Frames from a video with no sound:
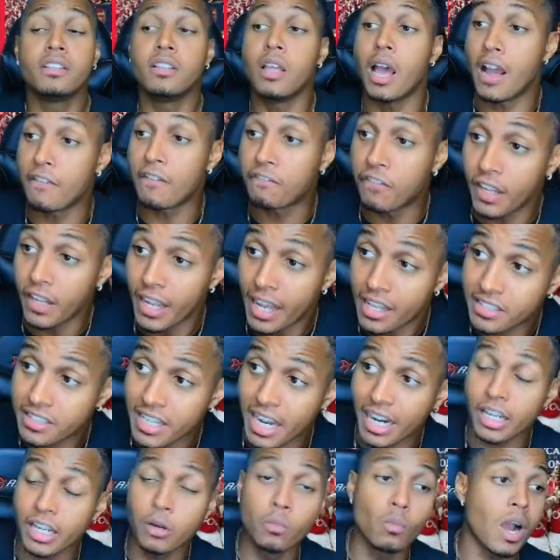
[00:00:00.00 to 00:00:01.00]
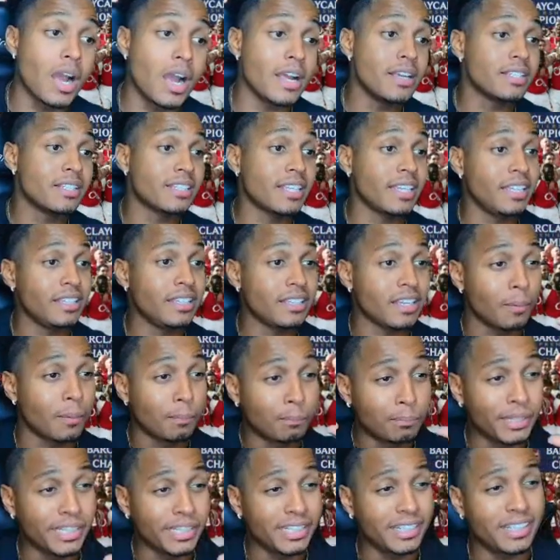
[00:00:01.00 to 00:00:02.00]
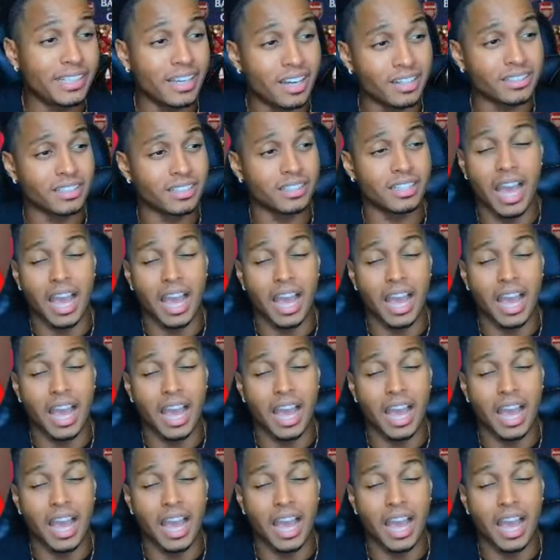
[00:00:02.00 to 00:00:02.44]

I think attacking wise, he completely under.